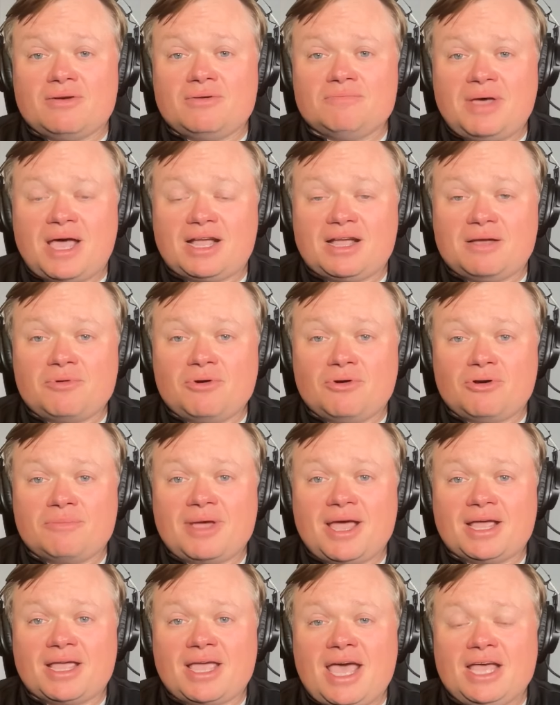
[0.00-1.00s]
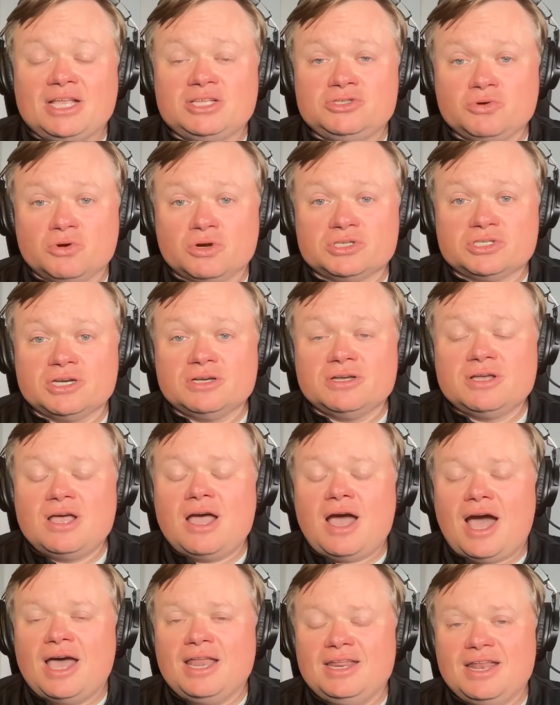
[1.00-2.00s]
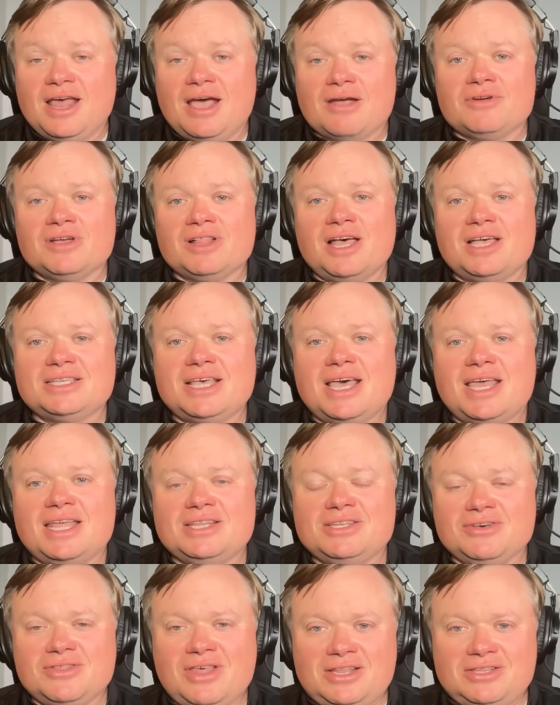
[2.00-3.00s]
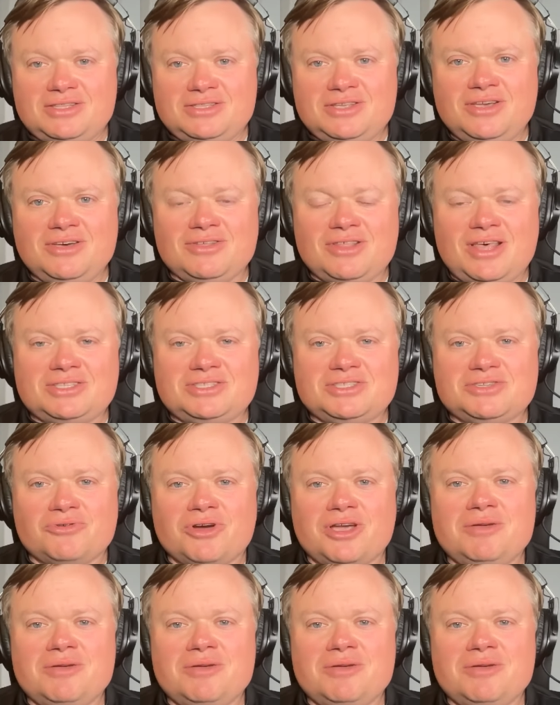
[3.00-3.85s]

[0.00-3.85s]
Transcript: back quarterback at Georgia. I did not realize that until that until that story